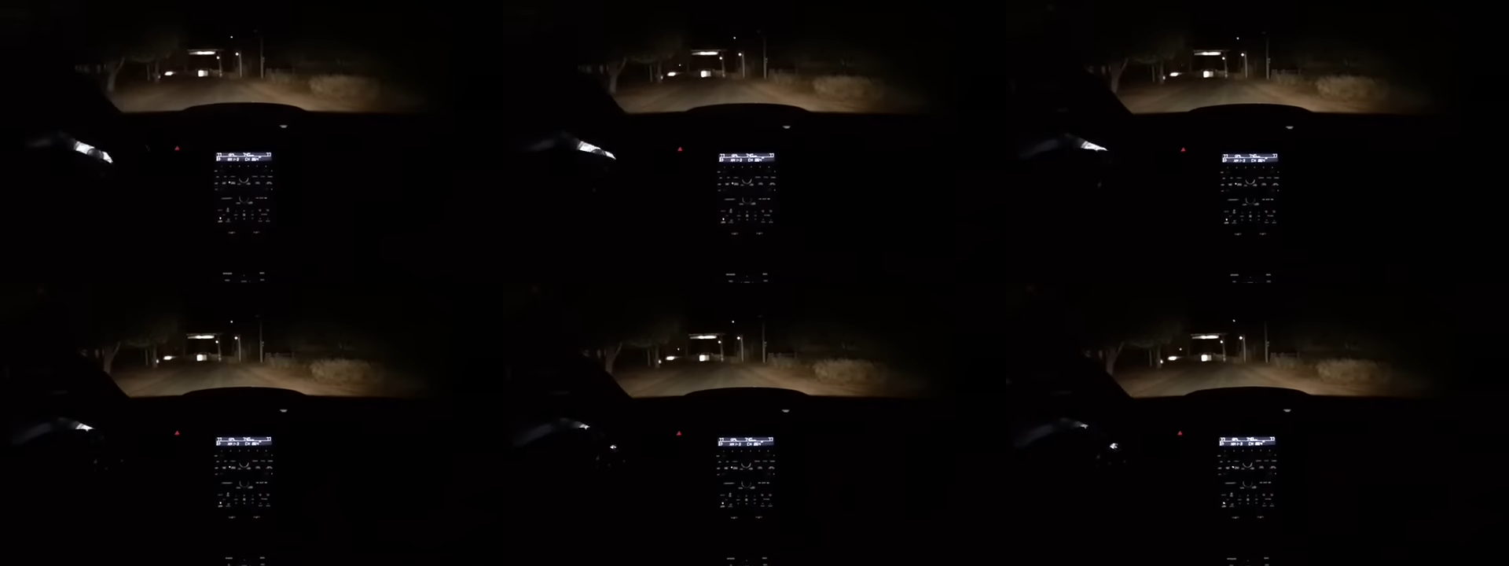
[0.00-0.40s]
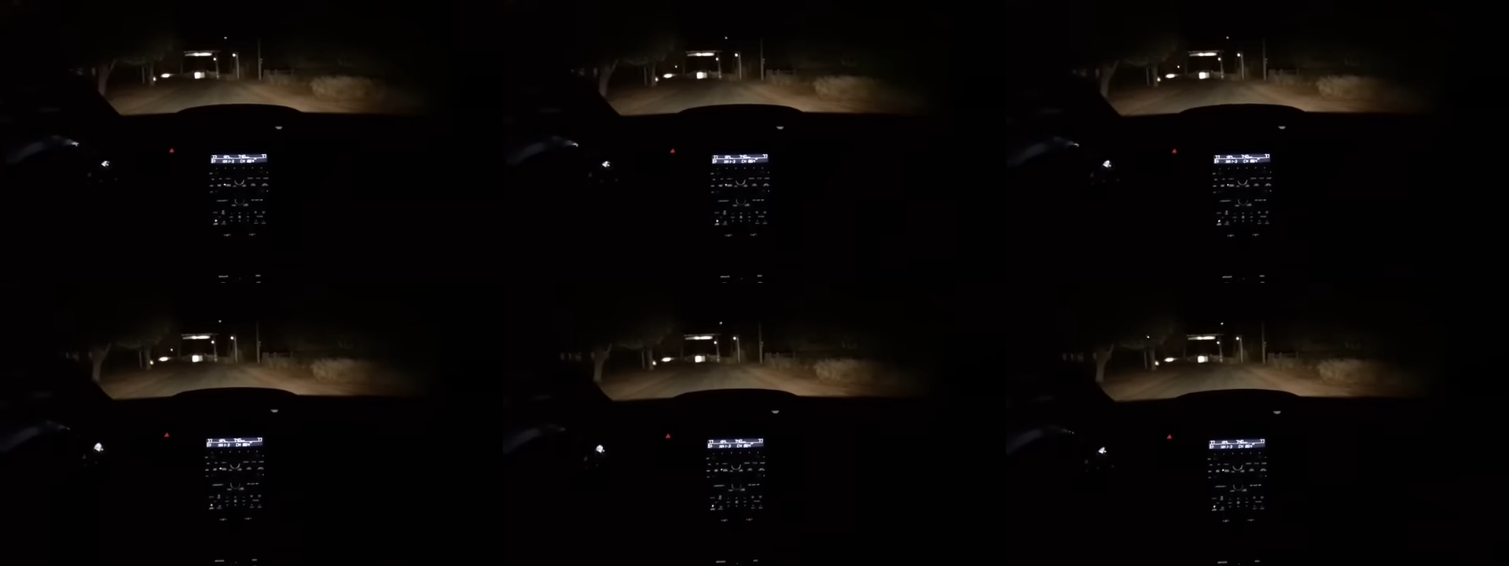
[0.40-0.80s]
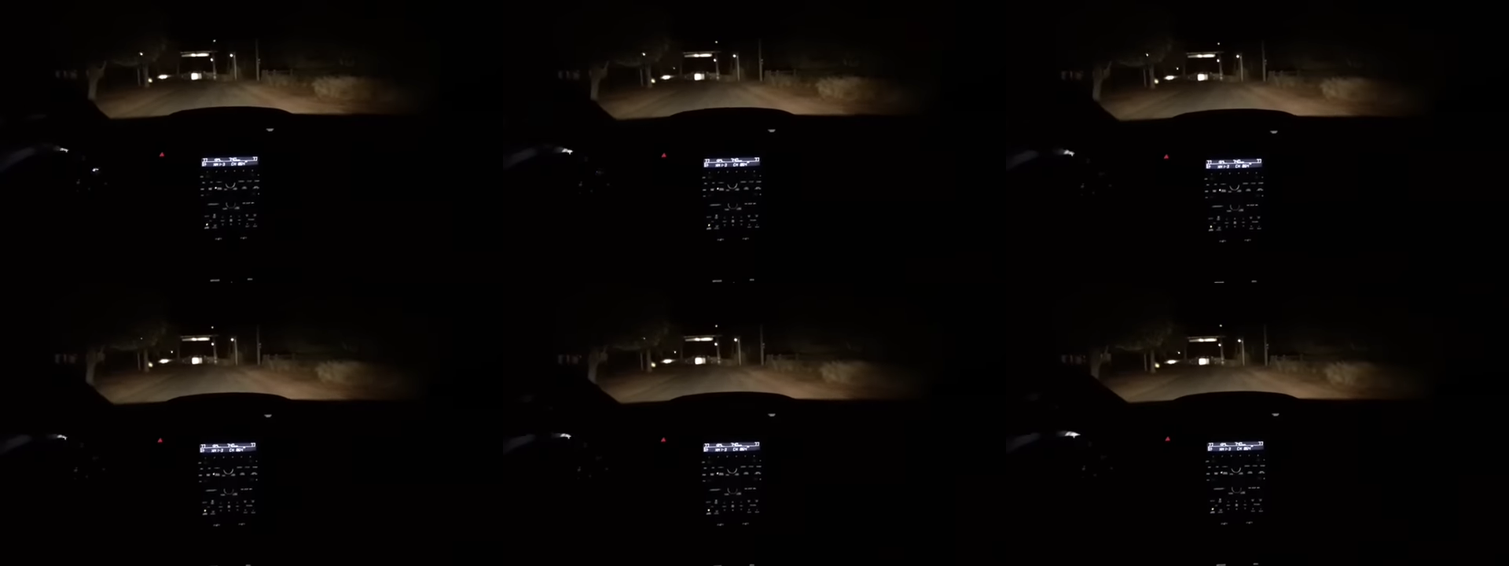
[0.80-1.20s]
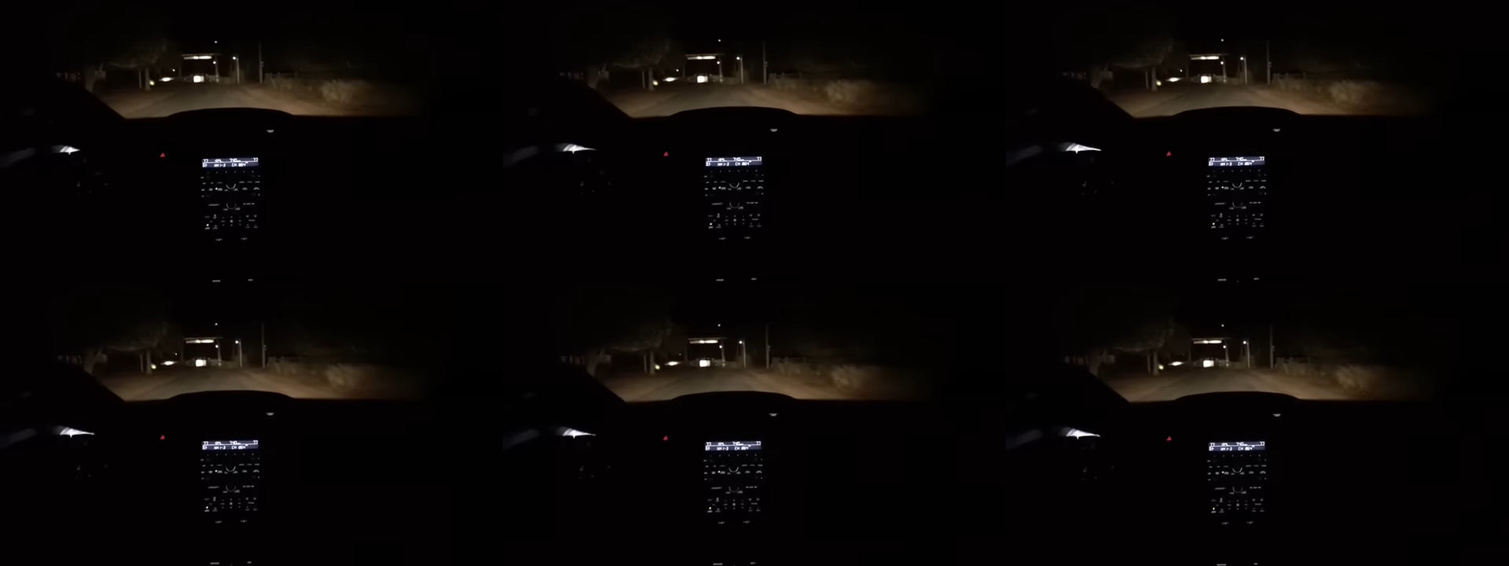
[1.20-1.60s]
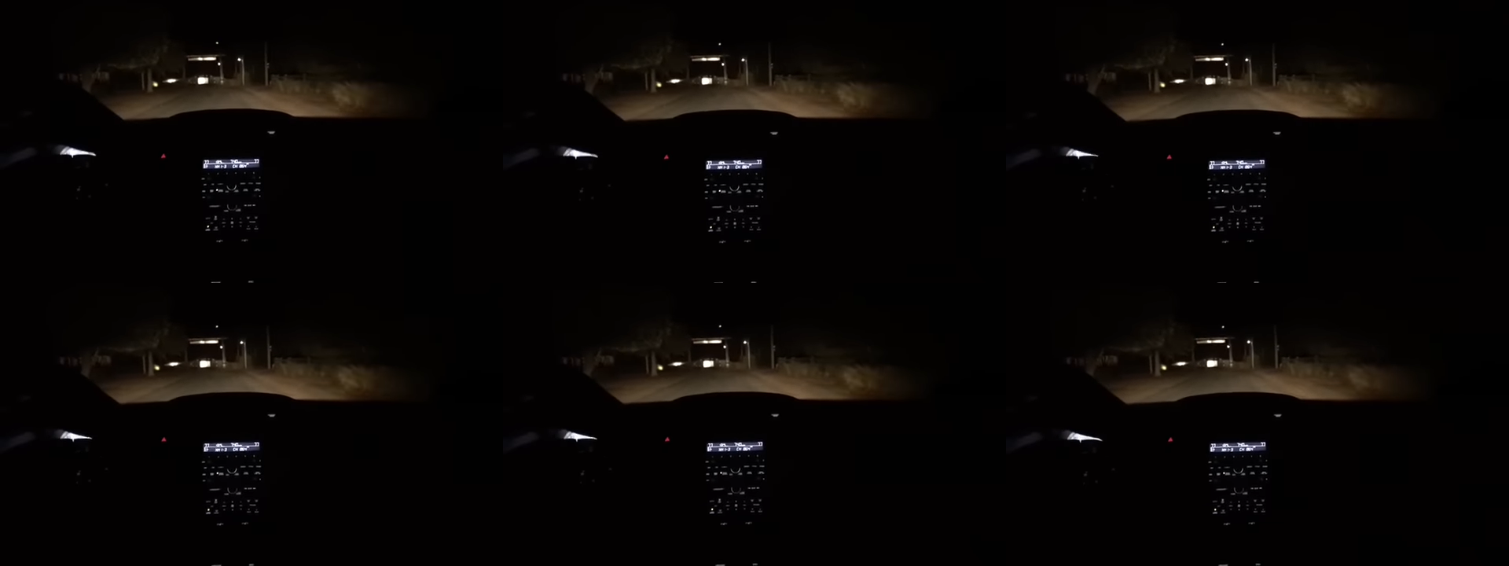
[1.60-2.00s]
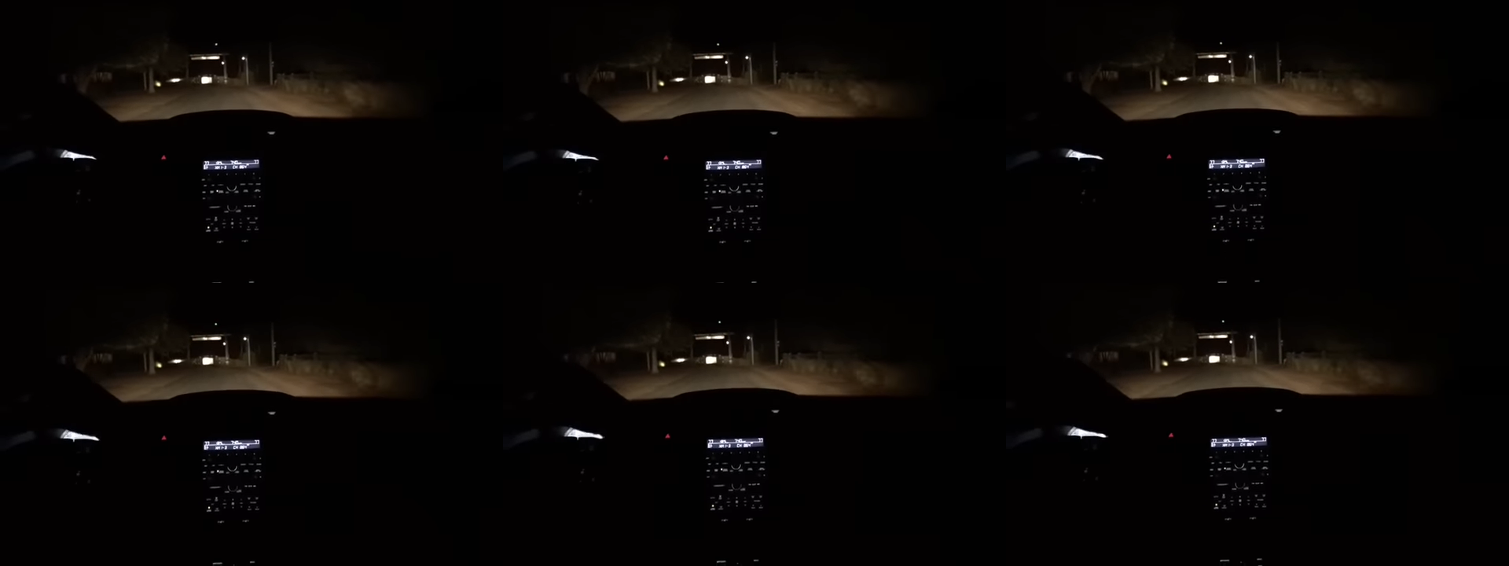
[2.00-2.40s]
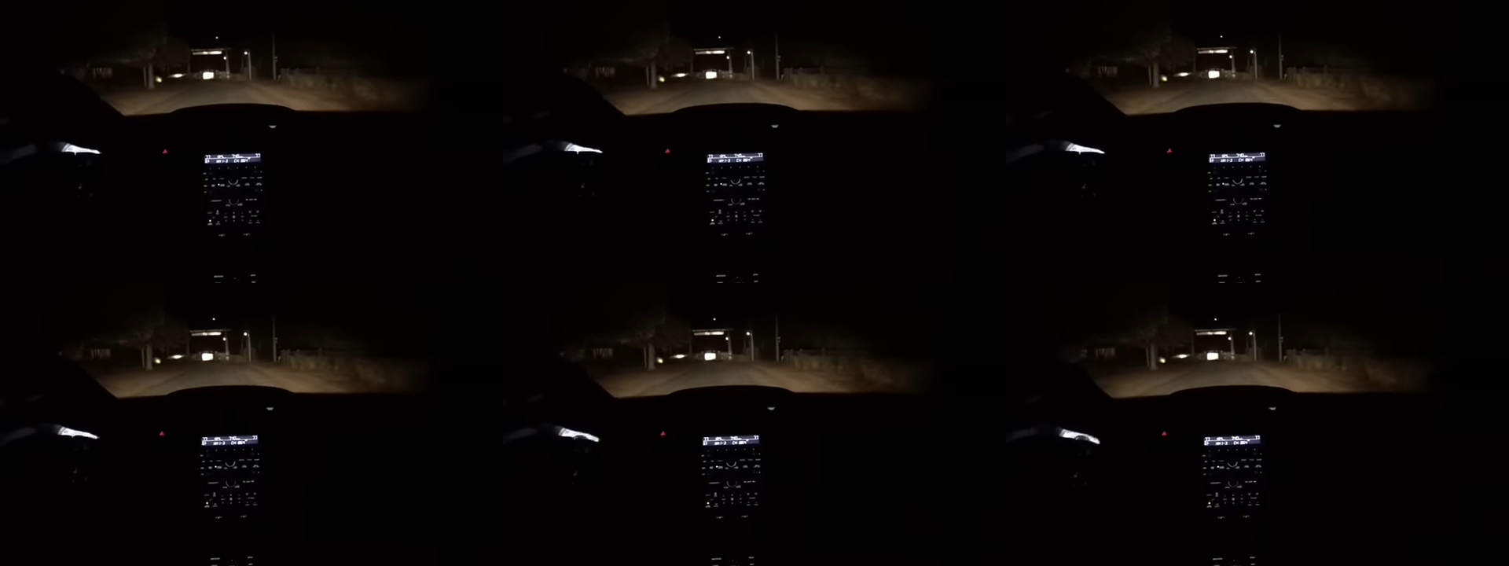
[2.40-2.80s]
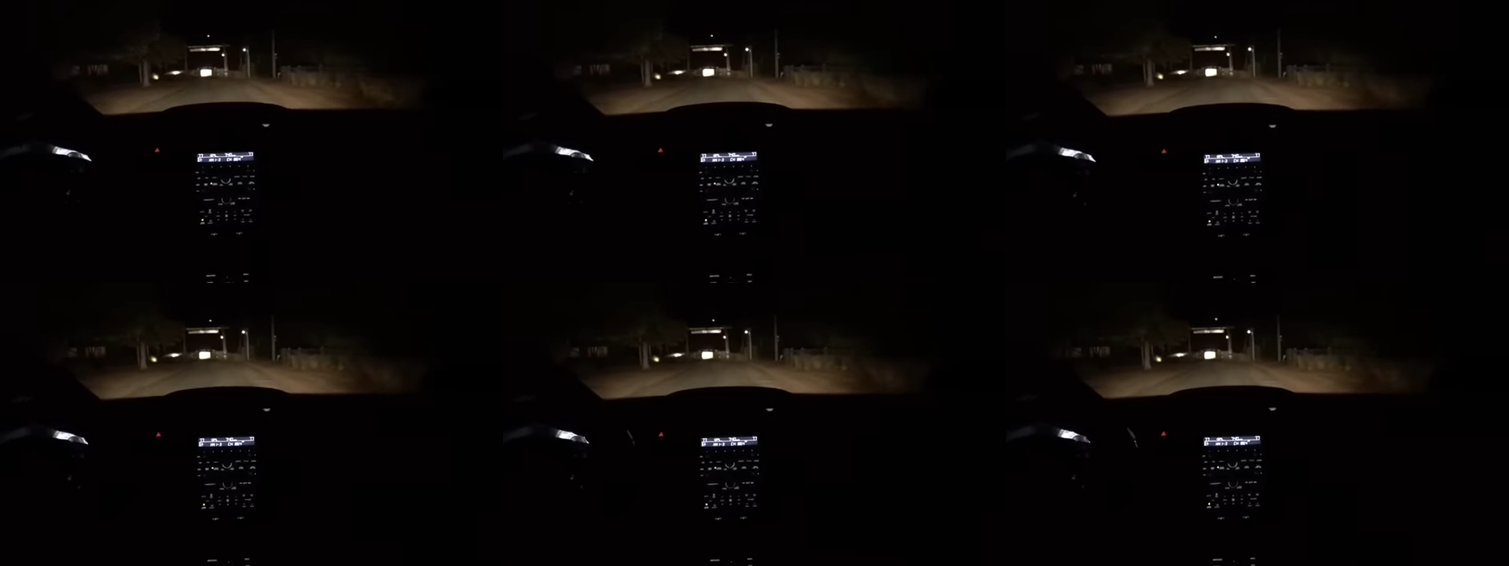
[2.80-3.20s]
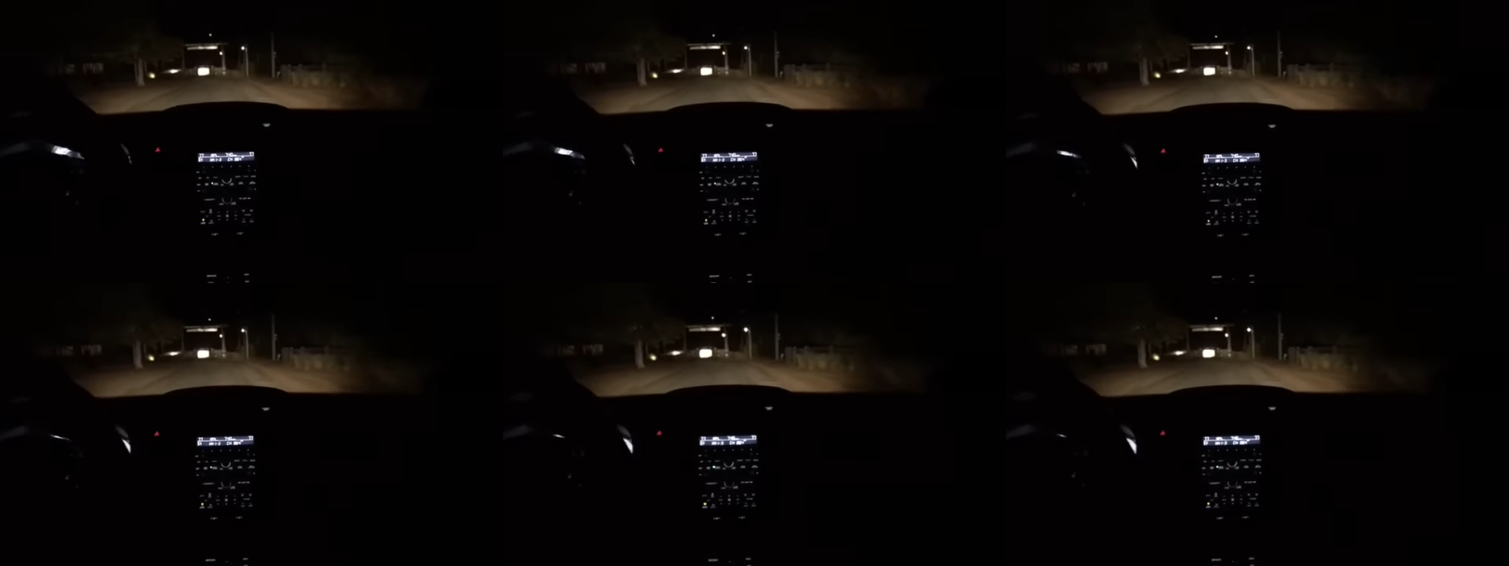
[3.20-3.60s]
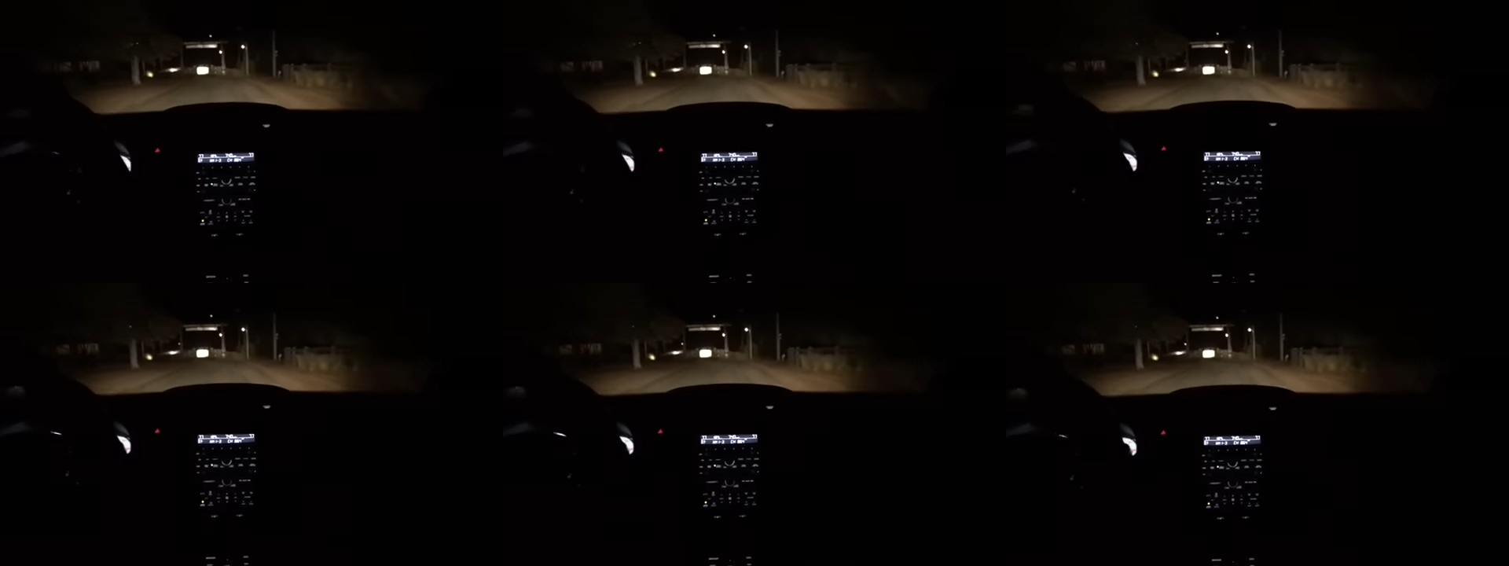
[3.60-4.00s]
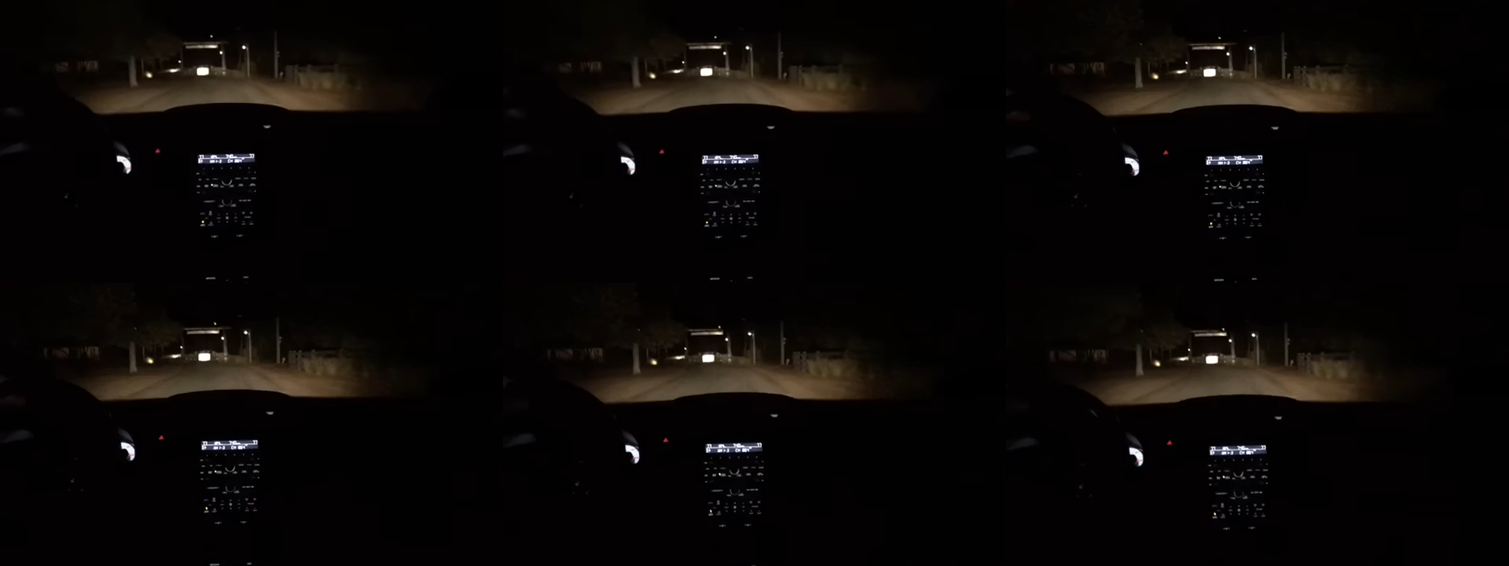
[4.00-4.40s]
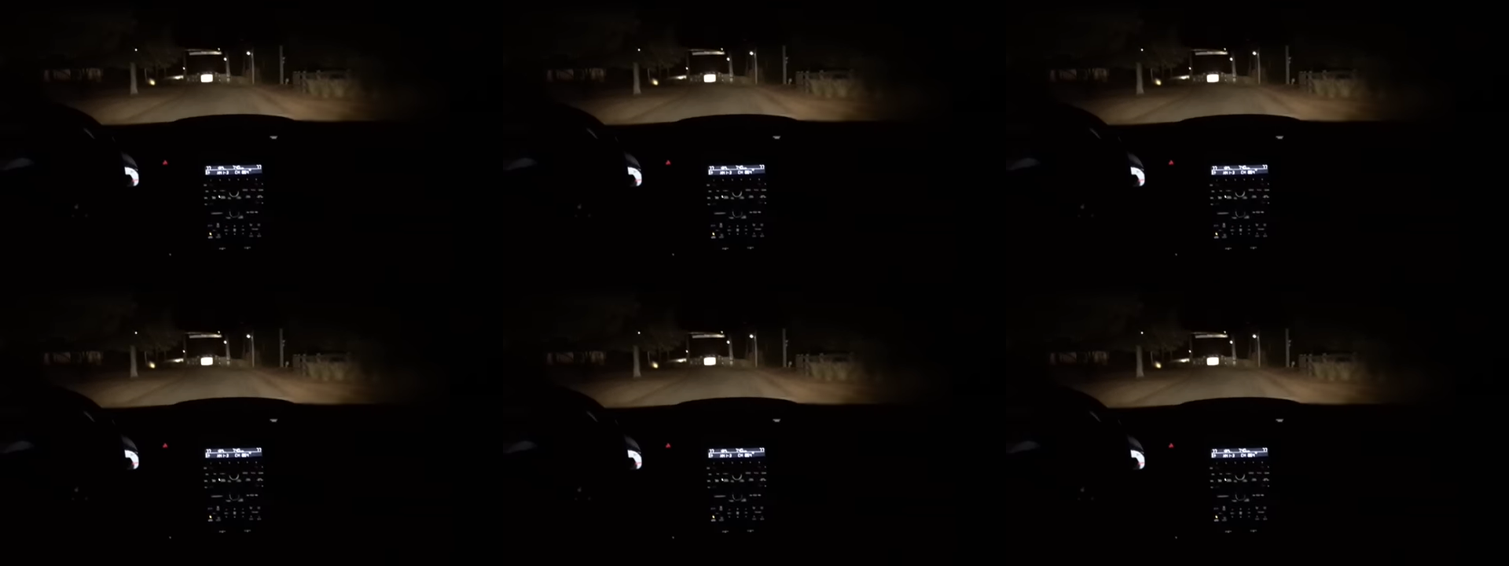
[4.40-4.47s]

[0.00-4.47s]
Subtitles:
Nobody's mouth can be seen.